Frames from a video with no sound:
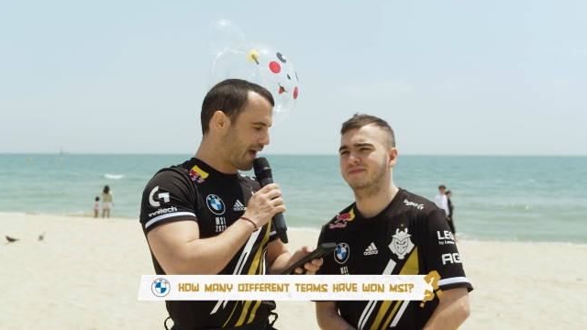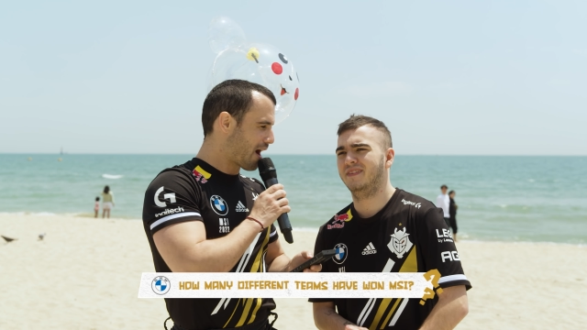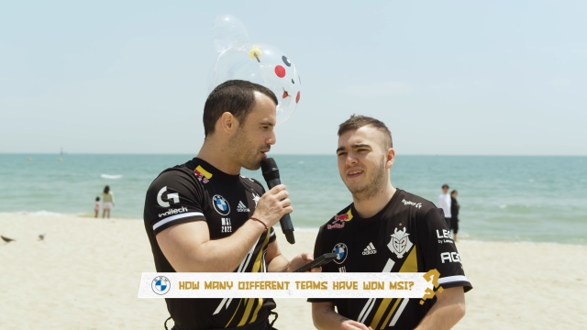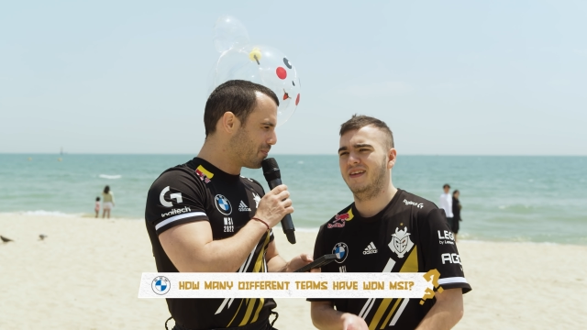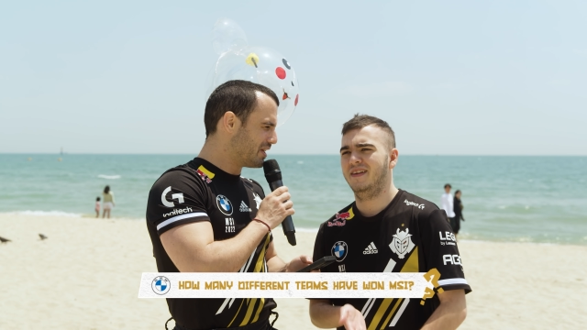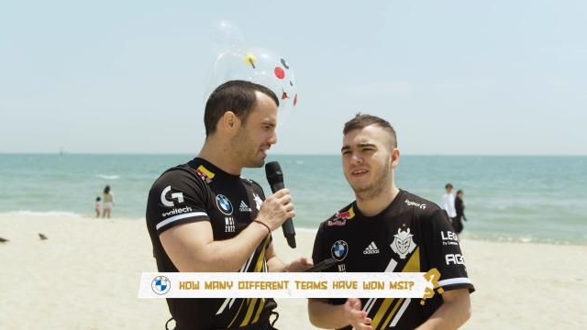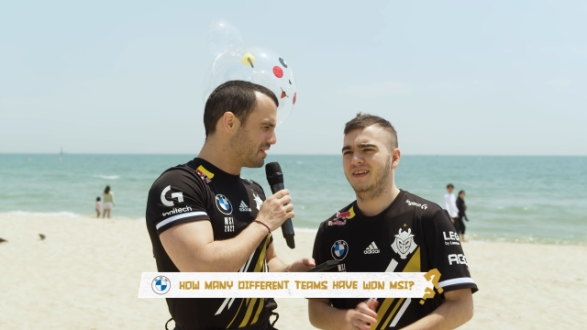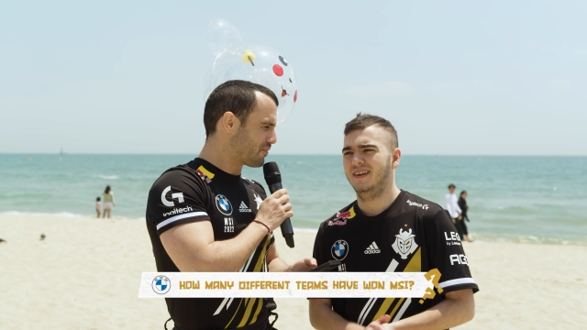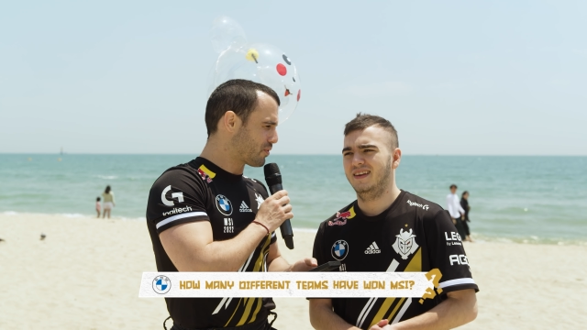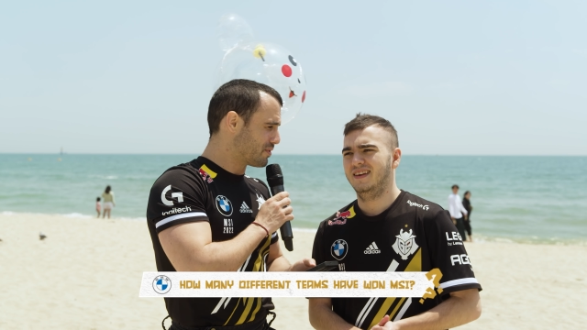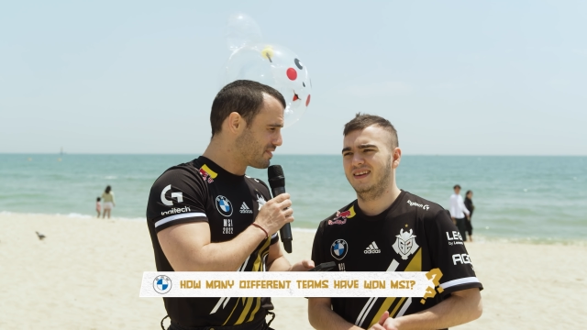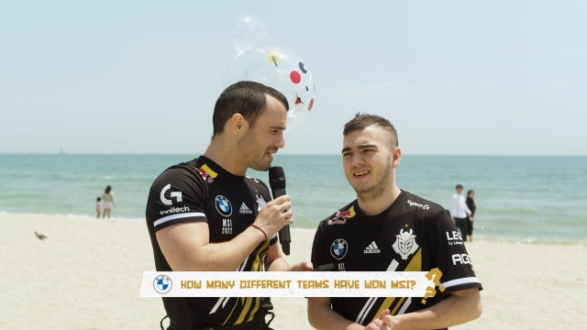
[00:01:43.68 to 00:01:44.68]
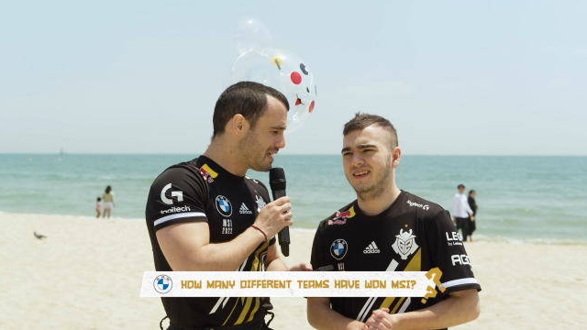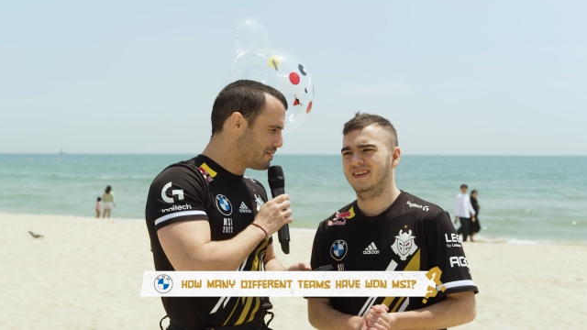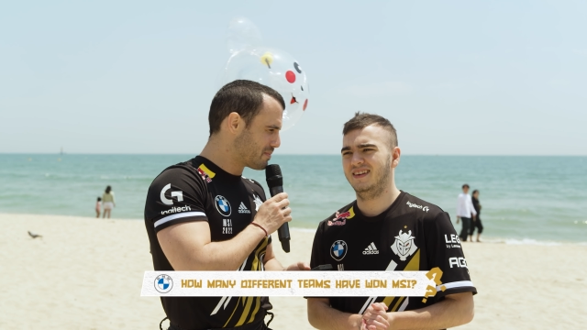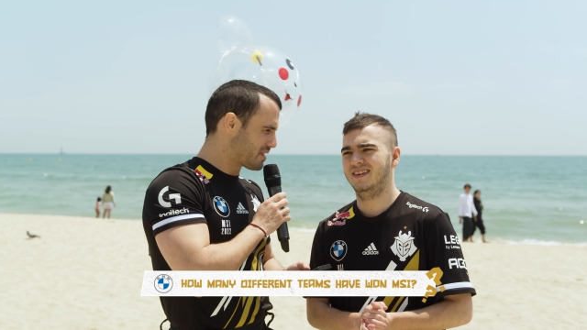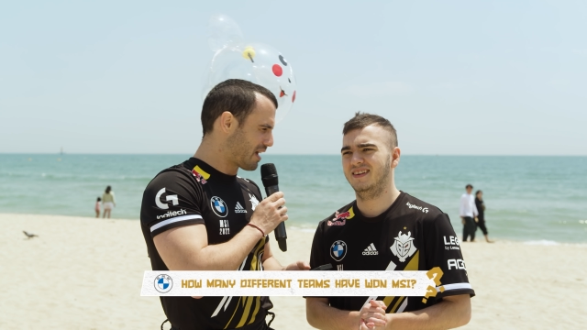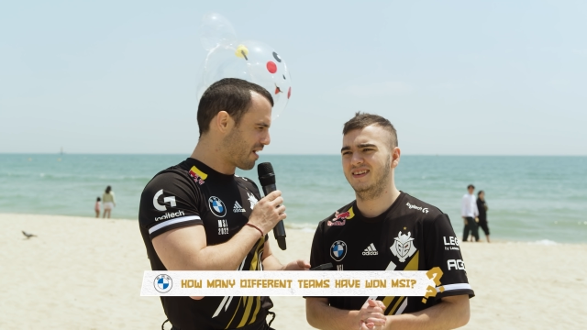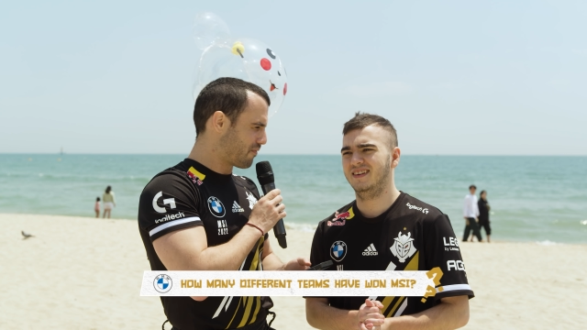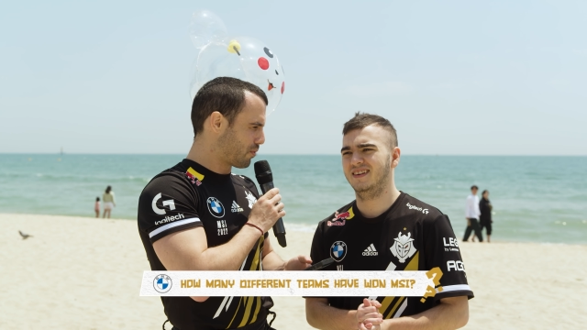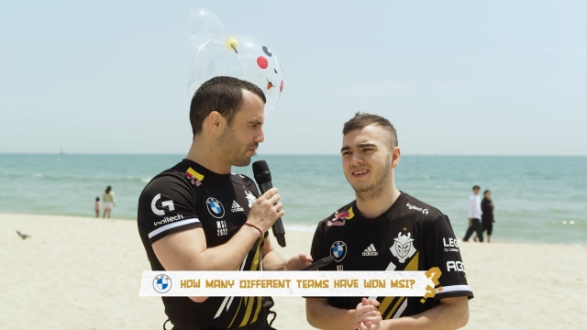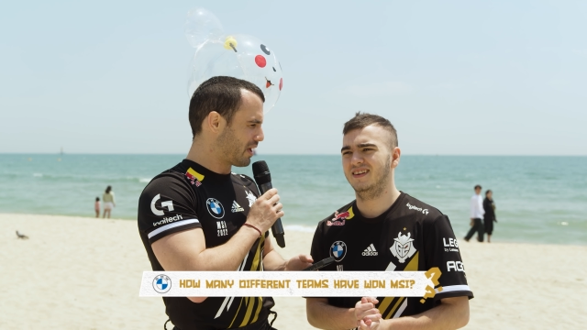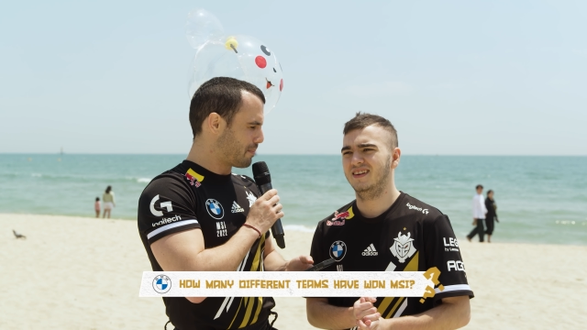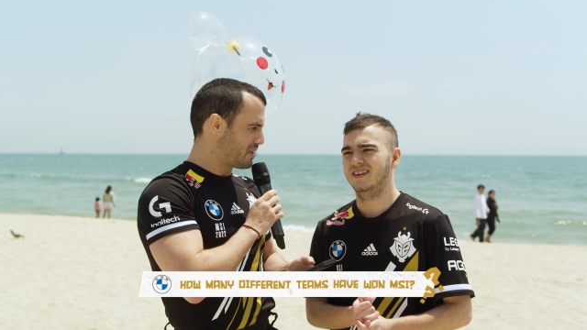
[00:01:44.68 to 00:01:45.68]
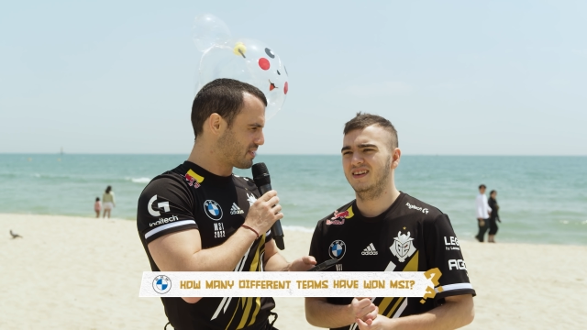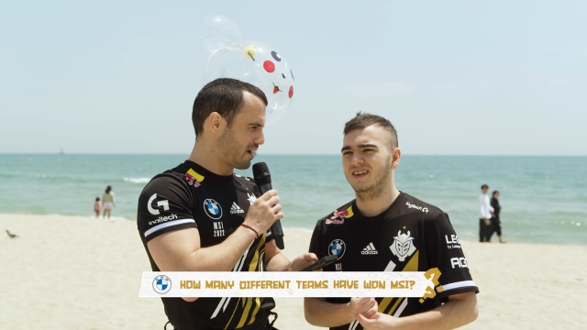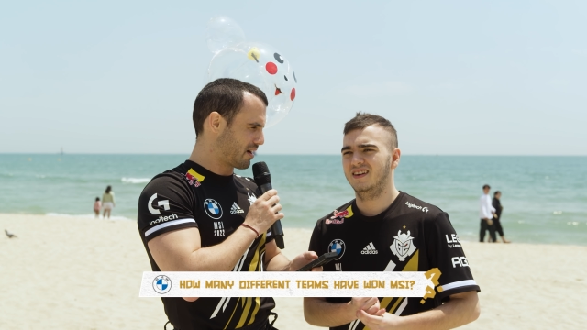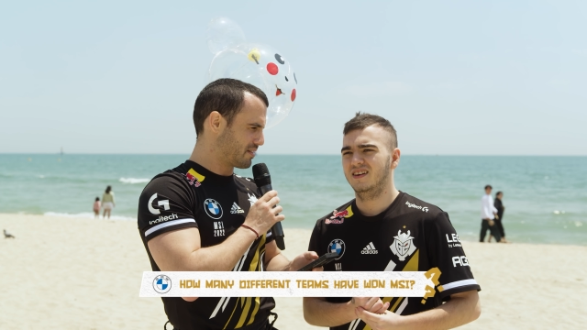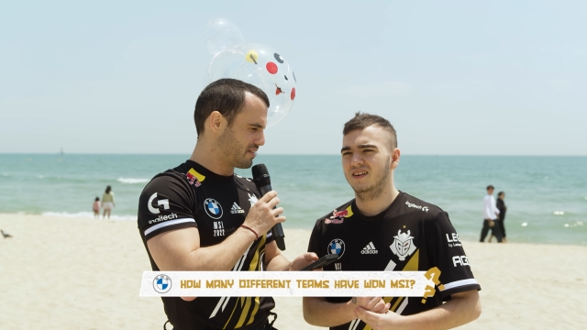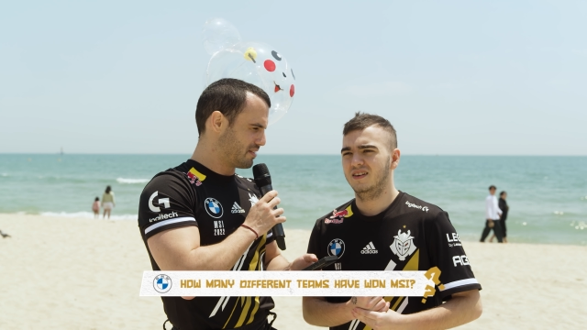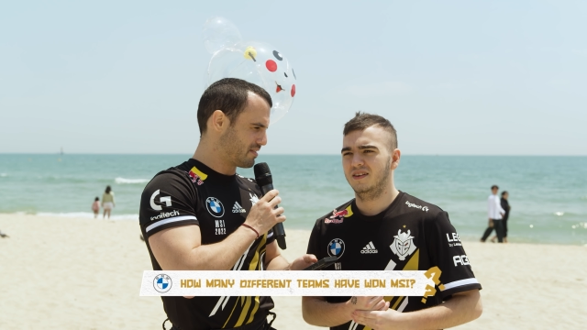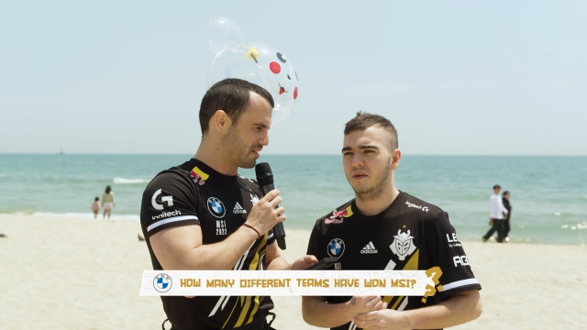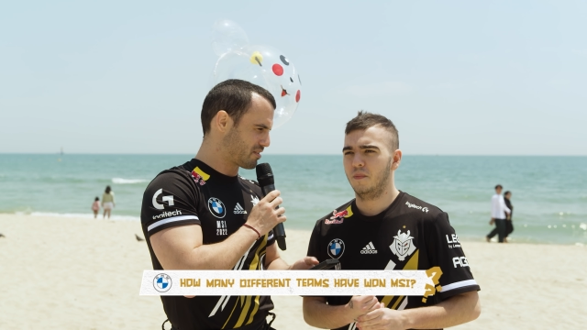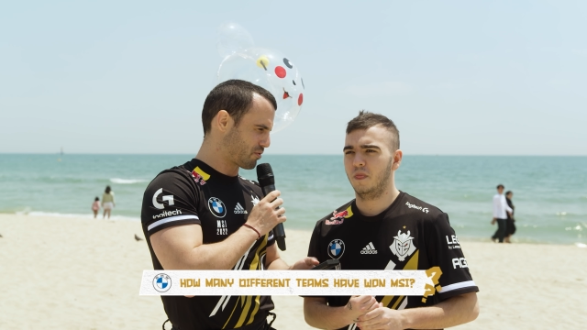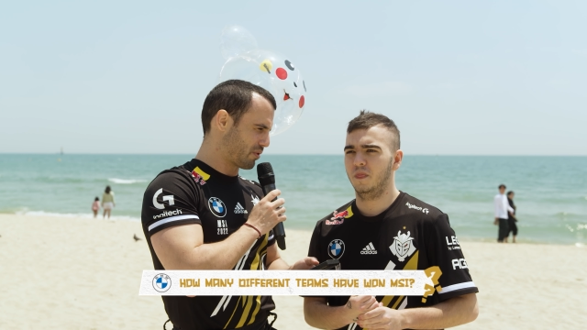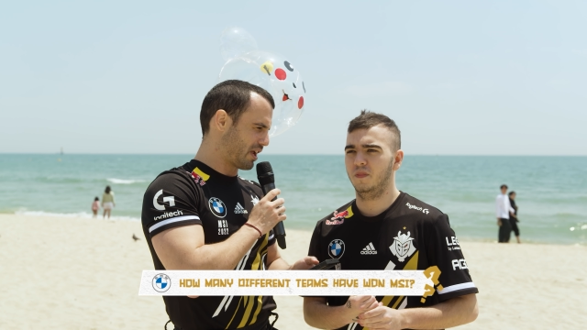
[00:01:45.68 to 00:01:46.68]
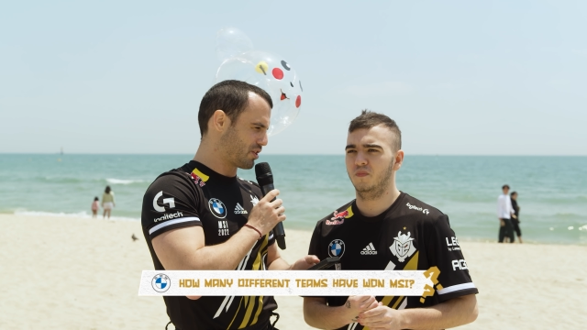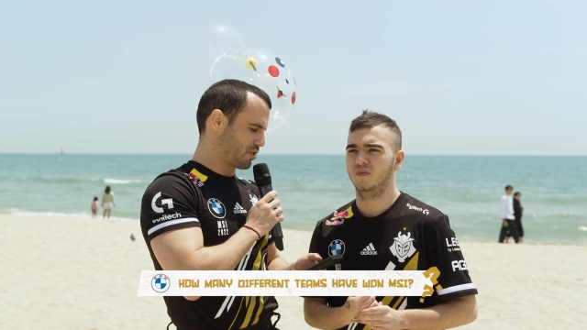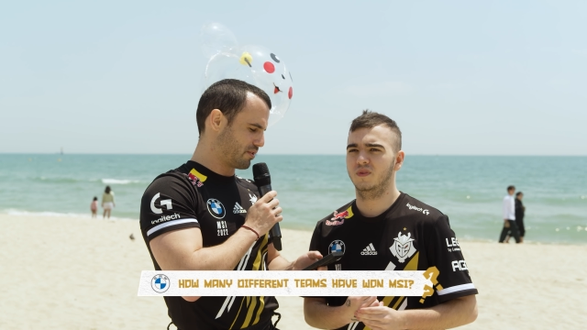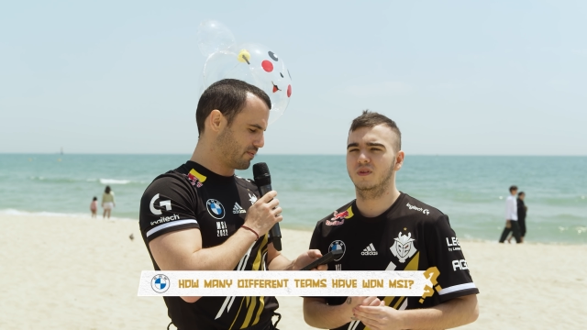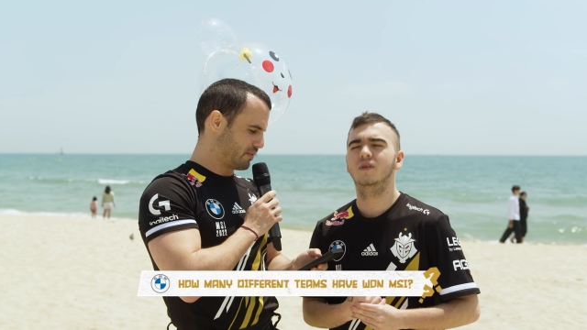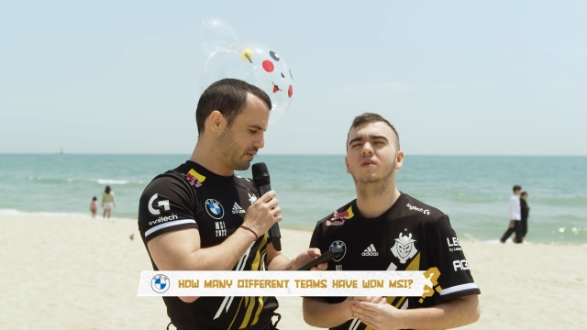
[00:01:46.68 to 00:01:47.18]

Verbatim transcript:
Speaker 1: How many different teams have won MSI since its creation?